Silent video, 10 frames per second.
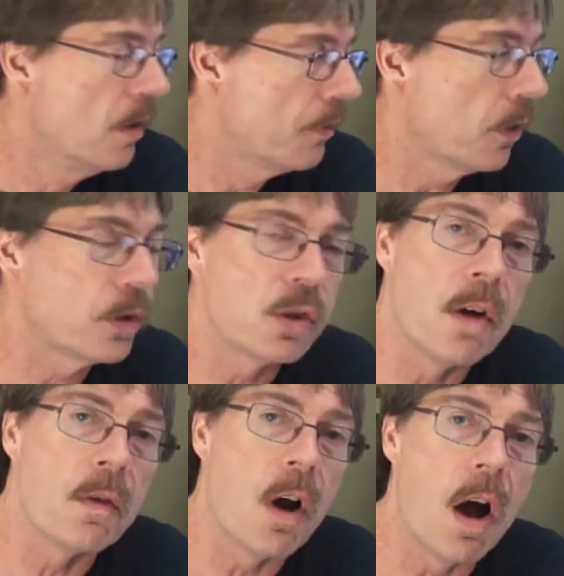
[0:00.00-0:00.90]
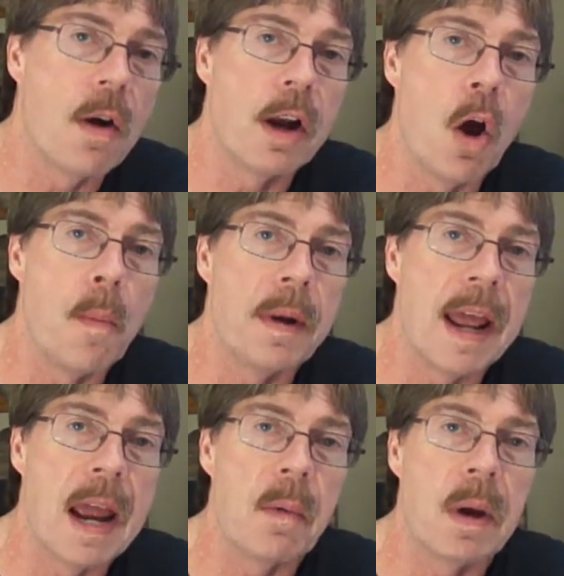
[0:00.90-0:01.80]
First overall in Open
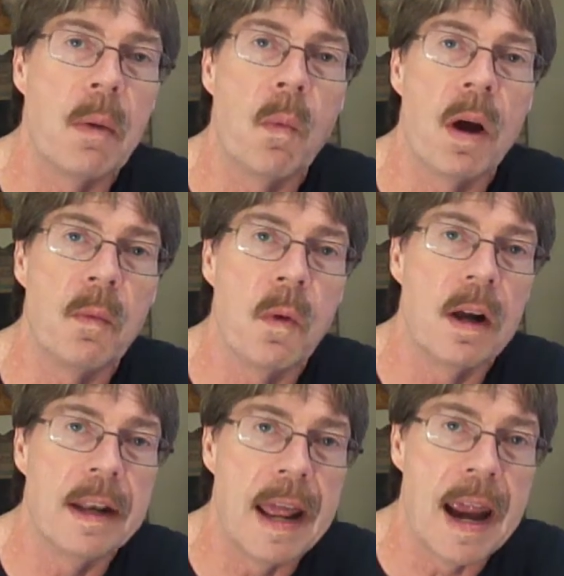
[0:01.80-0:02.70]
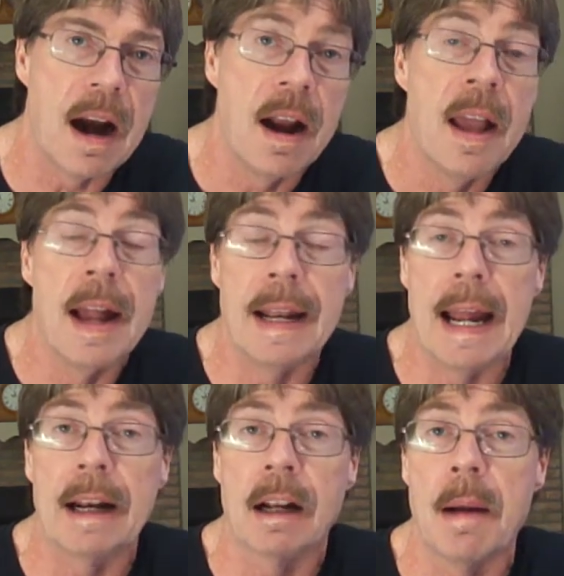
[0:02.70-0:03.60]
A went 1-1 there, and he
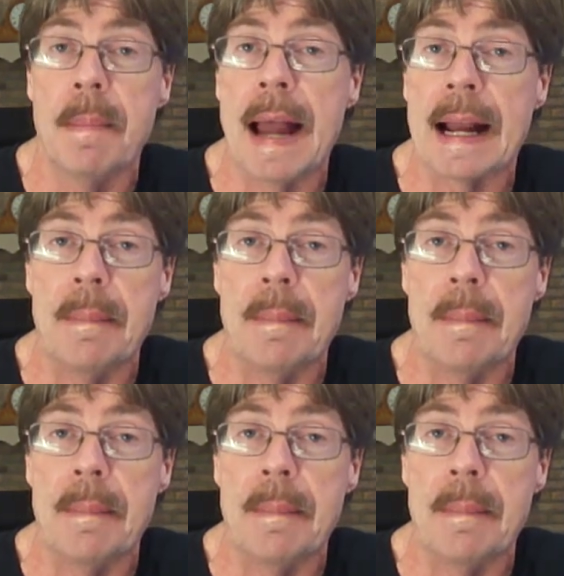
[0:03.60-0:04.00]
had to come back.